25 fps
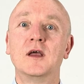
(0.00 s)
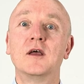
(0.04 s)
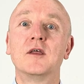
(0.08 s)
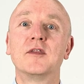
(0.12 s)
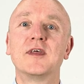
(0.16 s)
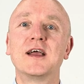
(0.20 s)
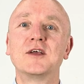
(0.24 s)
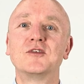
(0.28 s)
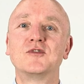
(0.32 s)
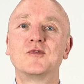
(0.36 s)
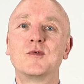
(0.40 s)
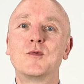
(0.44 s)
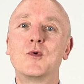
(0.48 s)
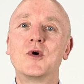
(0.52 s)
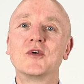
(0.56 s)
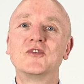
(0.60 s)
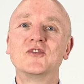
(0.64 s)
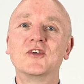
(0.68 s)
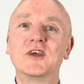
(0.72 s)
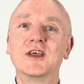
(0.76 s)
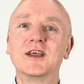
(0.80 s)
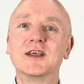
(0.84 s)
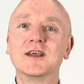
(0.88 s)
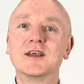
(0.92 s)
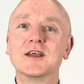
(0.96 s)
Thanks for
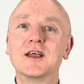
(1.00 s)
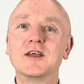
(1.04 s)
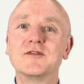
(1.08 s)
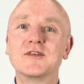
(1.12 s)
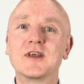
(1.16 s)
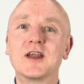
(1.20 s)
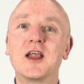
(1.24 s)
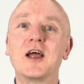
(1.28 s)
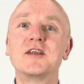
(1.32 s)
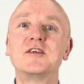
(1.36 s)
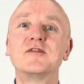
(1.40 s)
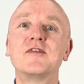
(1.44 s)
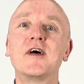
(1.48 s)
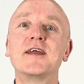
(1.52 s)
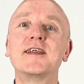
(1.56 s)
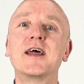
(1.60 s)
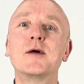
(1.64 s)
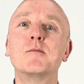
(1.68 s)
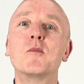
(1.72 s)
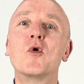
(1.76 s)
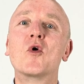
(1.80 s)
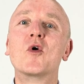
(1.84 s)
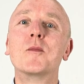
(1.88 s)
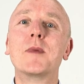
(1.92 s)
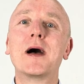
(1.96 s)
watching. If you'd like to find out
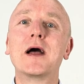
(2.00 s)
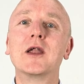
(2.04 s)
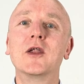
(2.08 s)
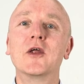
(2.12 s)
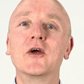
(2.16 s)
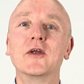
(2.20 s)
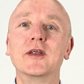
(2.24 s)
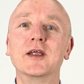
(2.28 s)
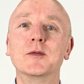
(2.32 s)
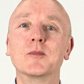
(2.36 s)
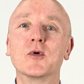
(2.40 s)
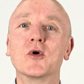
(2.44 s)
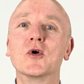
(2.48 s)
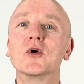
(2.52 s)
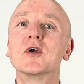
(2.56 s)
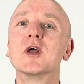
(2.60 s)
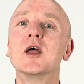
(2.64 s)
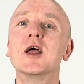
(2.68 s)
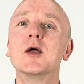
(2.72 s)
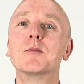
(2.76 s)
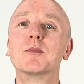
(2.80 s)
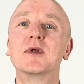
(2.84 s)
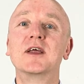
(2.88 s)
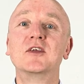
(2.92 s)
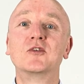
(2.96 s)
more about
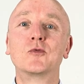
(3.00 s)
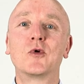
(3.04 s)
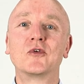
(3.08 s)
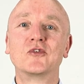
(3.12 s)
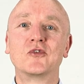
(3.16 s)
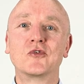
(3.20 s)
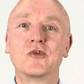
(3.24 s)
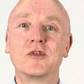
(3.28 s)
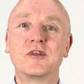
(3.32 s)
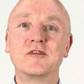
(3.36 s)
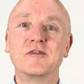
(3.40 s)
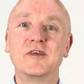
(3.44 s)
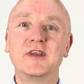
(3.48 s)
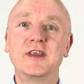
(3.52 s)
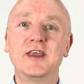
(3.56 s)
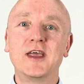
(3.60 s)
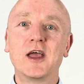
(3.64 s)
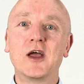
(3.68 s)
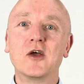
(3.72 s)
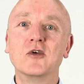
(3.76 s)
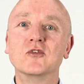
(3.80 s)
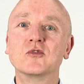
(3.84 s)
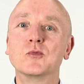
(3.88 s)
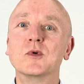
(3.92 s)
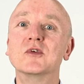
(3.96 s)
LearningBook, please watch our other
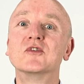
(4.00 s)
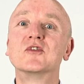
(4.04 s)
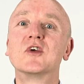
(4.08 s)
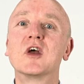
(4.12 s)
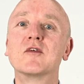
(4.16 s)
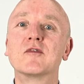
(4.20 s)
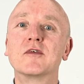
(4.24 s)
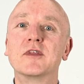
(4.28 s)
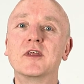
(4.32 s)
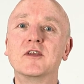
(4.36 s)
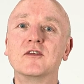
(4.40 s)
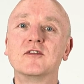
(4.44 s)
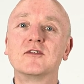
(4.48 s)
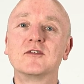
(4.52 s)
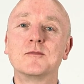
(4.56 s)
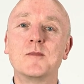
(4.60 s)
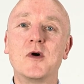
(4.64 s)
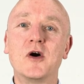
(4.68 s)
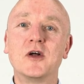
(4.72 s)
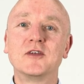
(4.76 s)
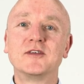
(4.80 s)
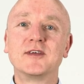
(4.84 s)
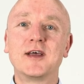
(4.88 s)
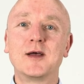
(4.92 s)
videos which cover the smart